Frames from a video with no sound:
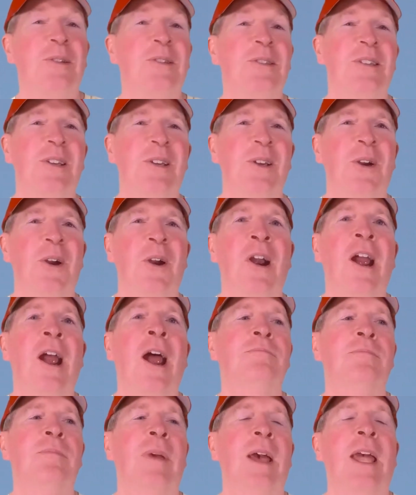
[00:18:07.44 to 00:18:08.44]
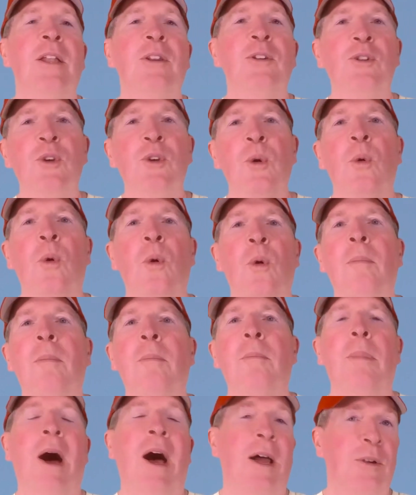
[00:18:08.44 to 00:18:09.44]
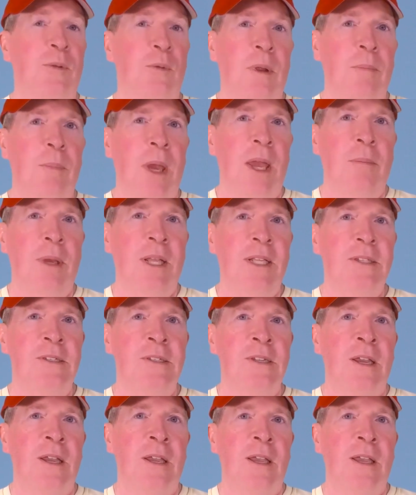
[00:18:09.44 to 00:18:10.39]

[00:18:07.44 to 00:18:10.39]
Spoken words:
year into bond repayments.